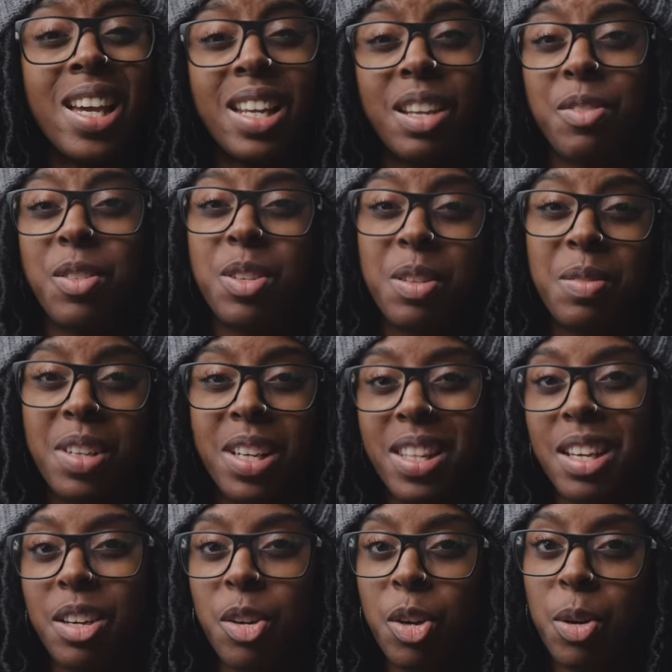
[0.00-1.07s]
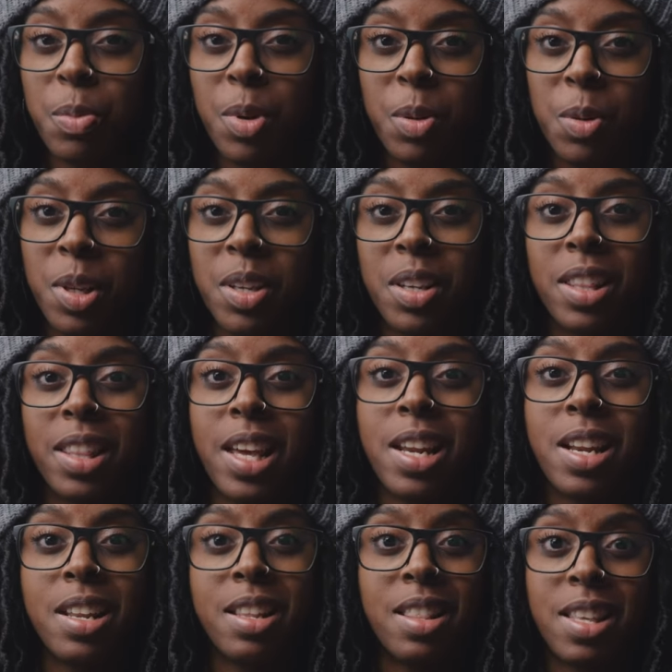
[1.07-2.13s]
And if you don't like that GoPro look,
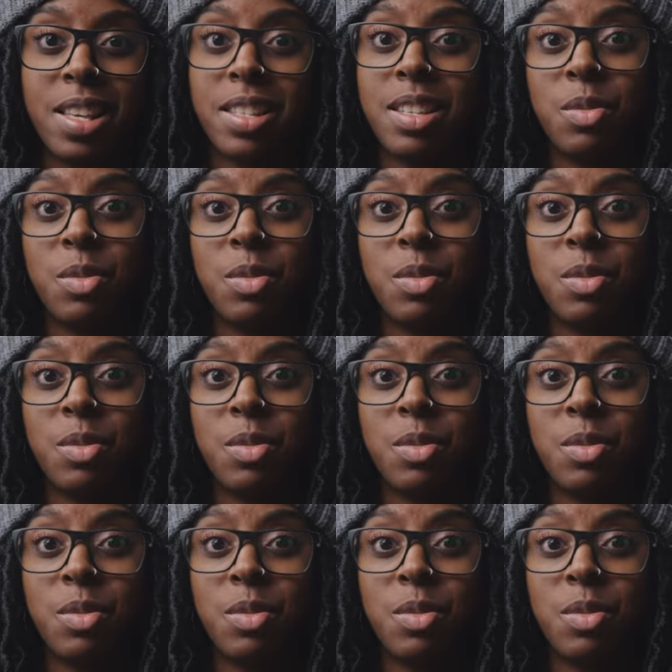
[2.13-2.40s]
then this